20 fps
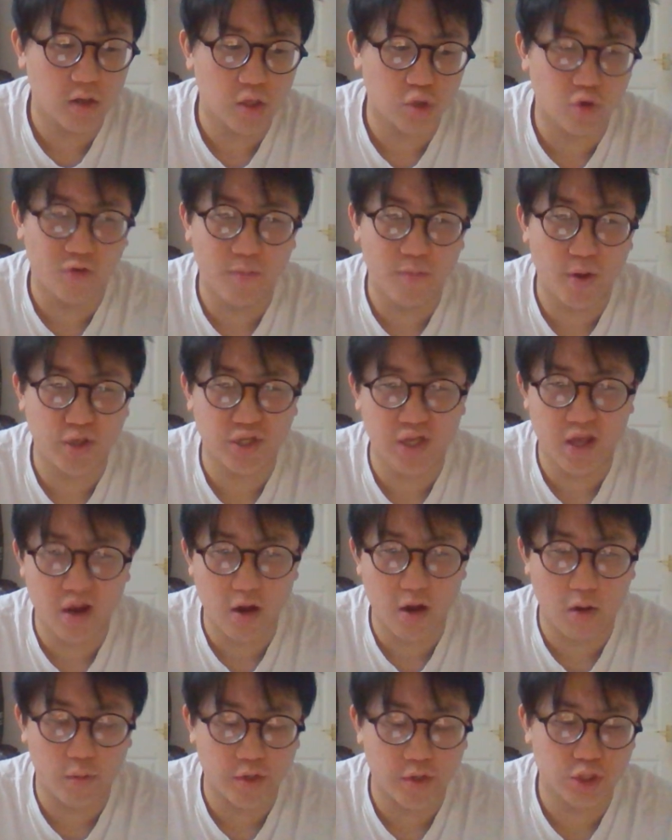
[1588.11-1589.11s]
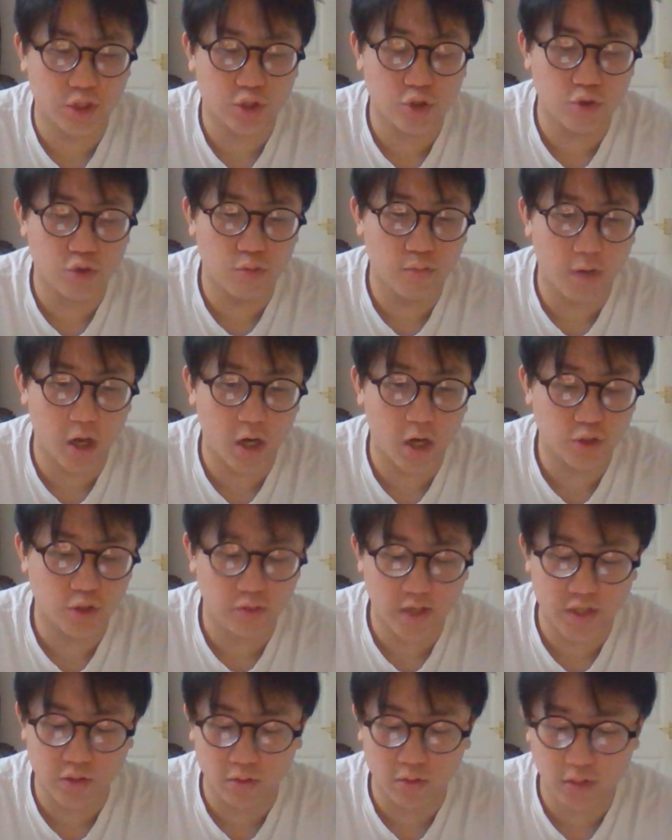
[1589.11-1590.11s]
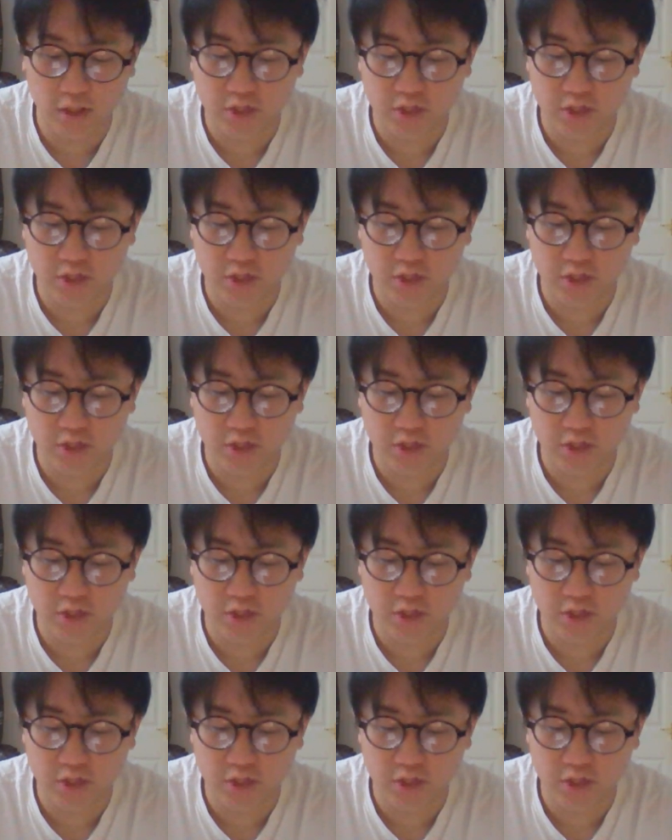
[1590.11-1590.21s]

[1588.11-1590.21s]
12 books a year, which is too little.